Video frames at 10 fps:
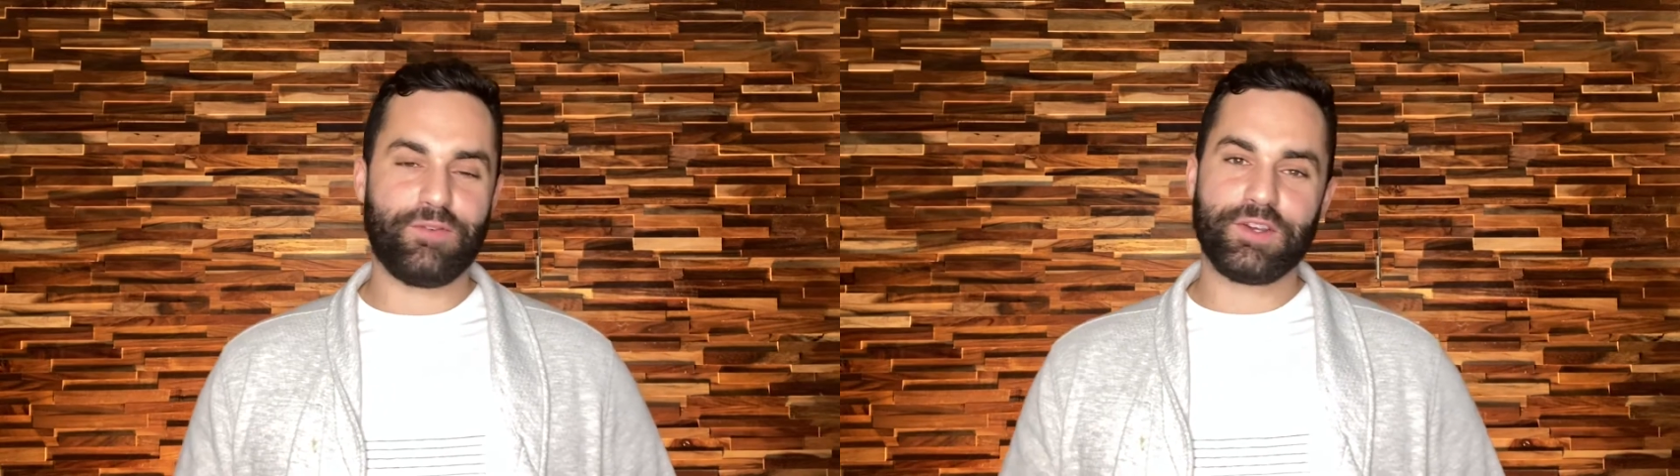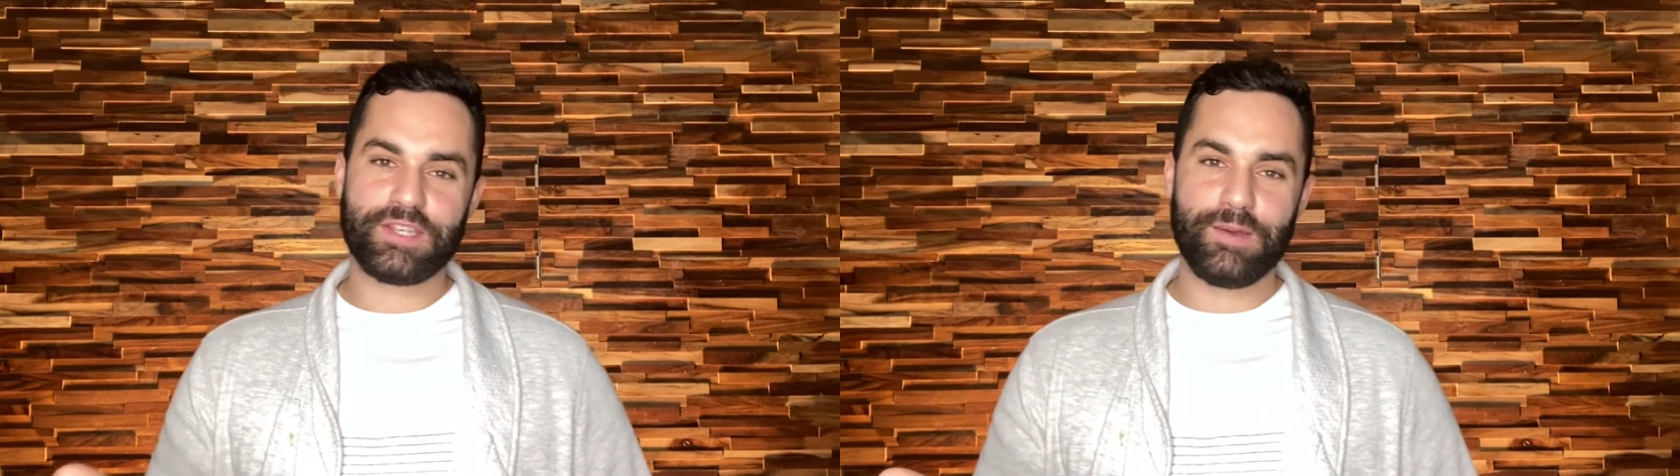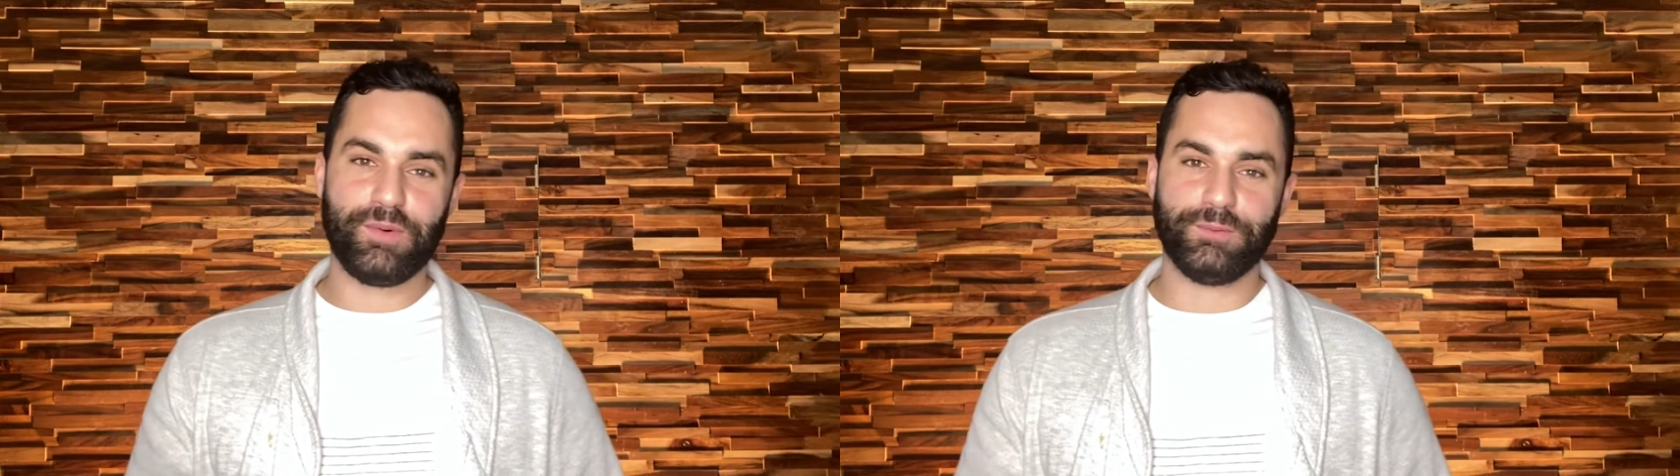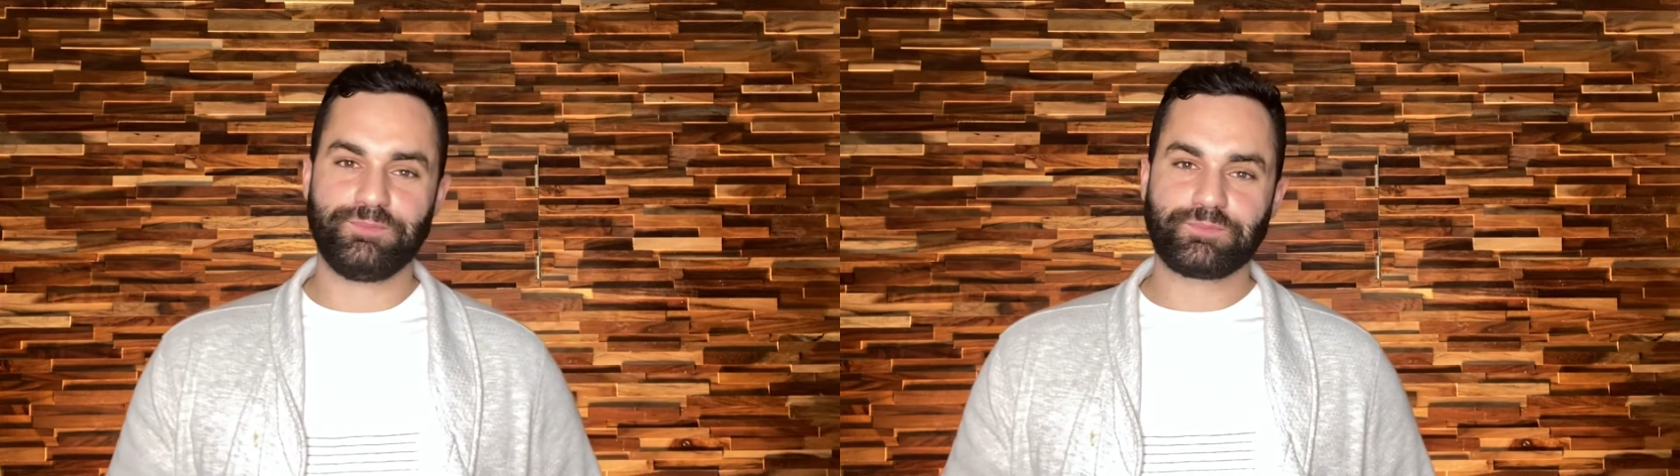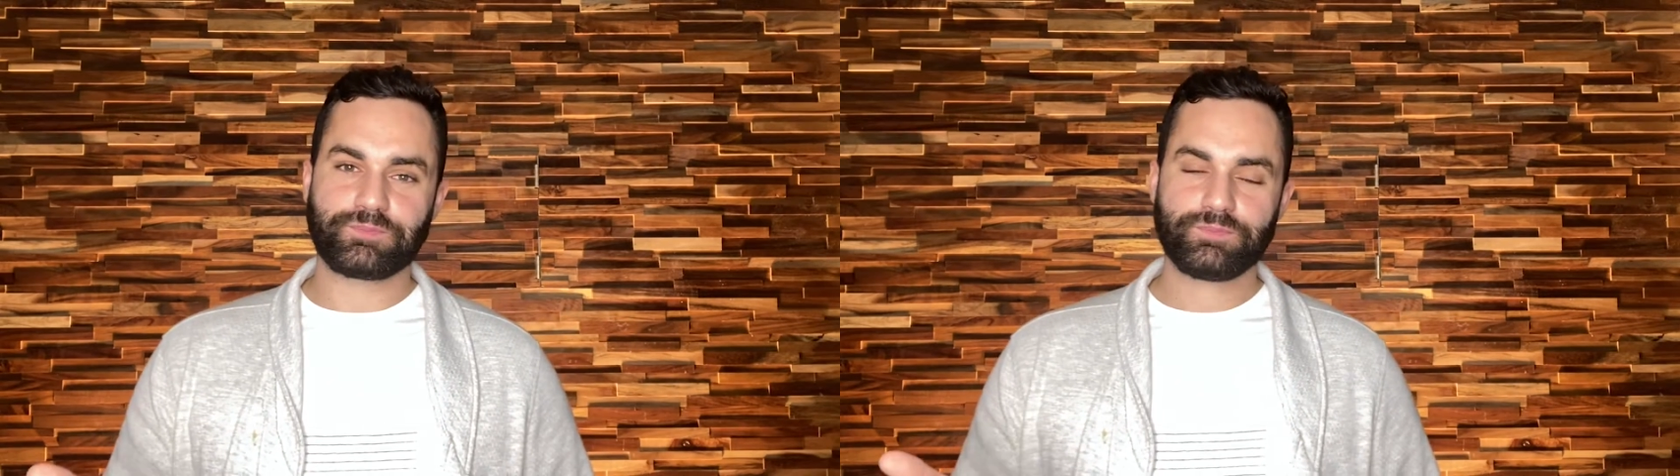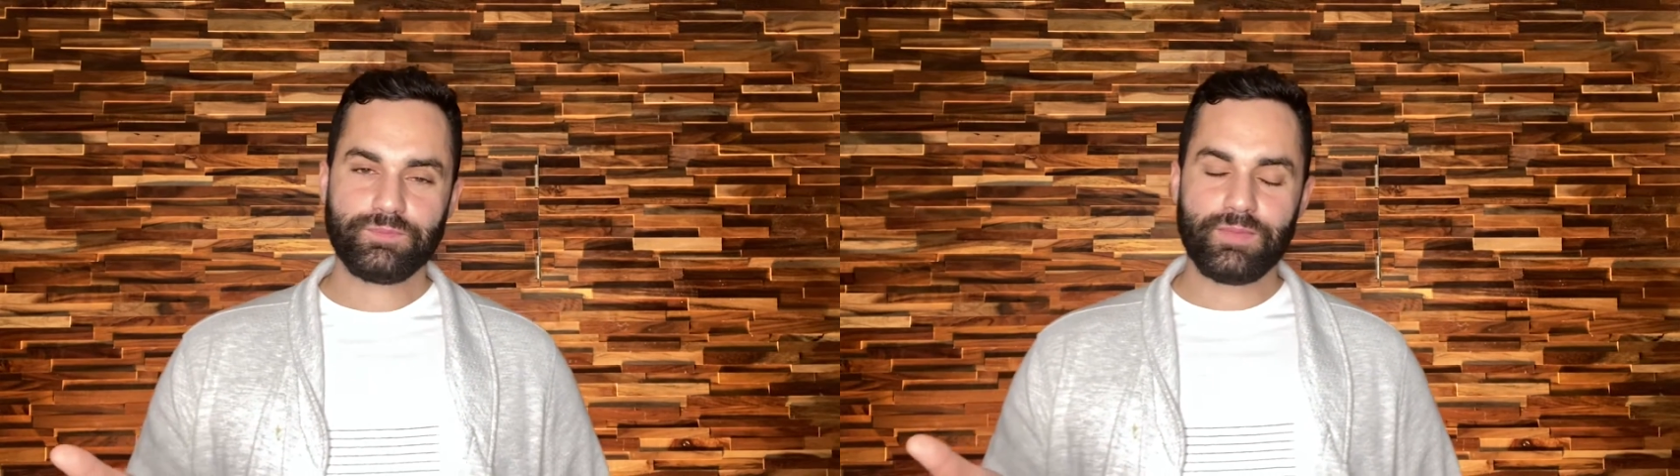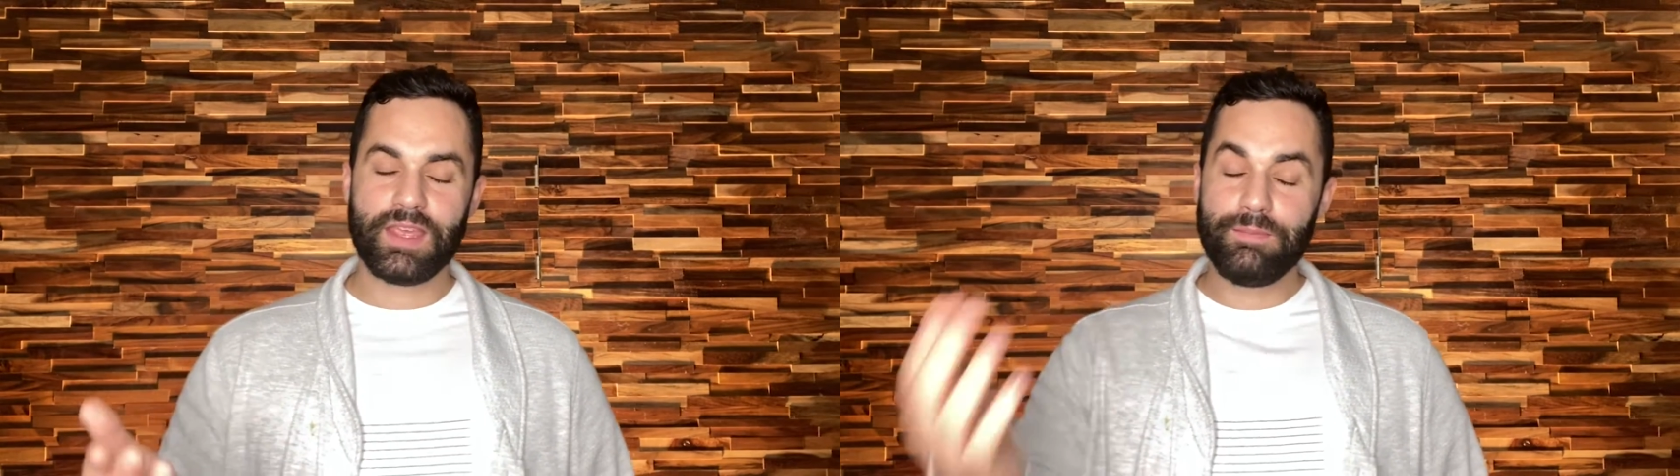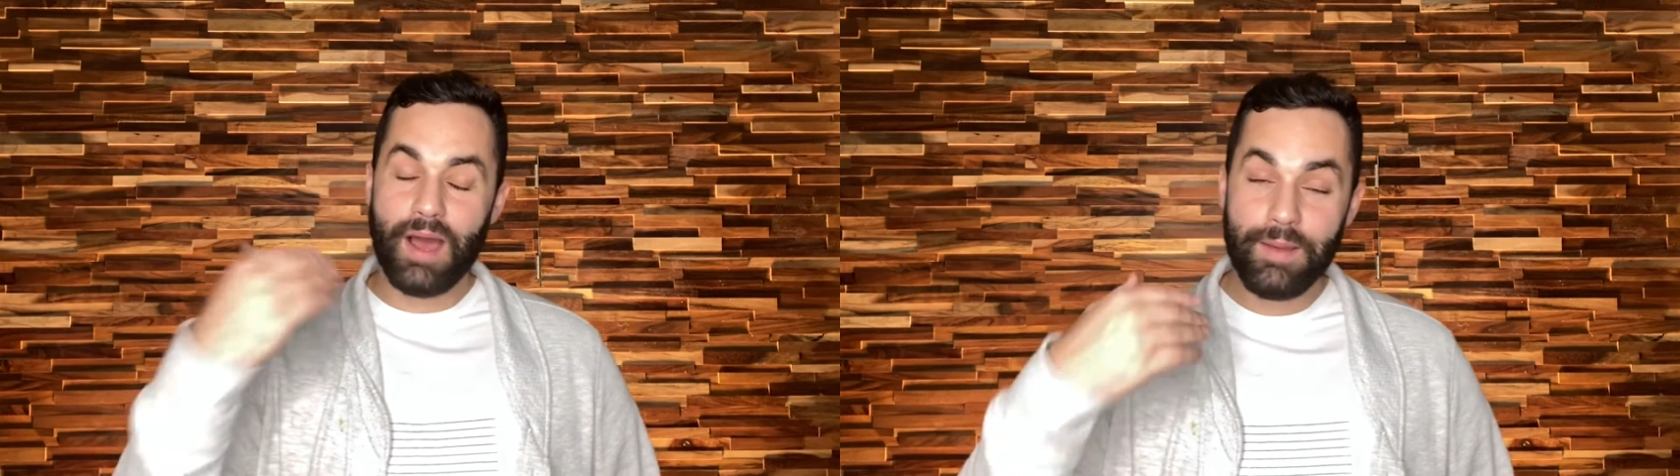For example,
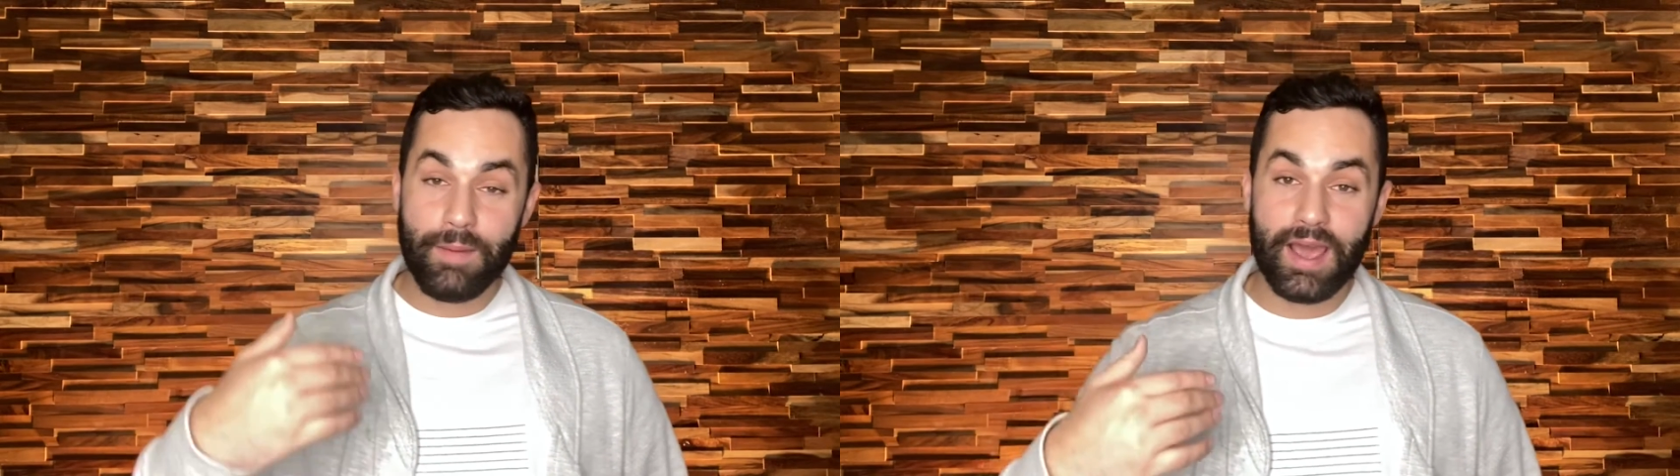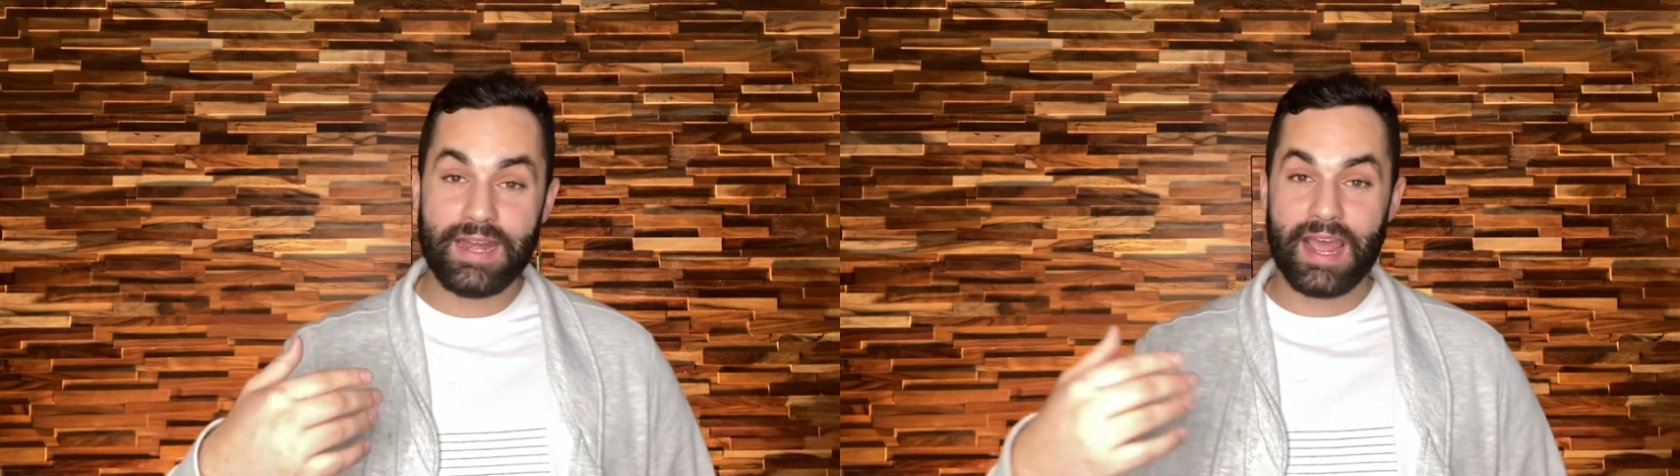in my mind,